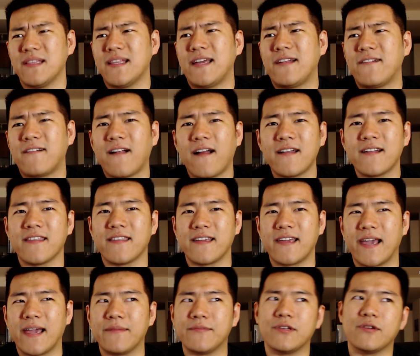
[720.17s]
But later on in the
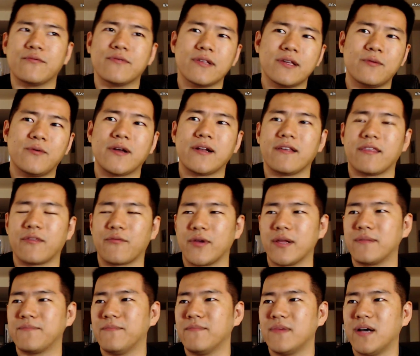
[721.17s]
game, do you really want a
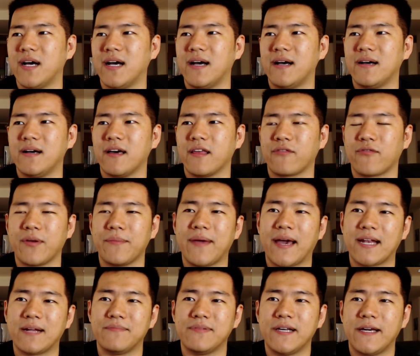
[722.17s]
3
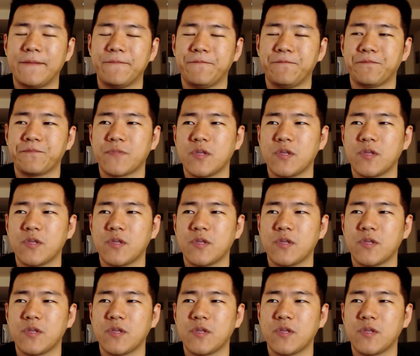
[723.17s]
mana play?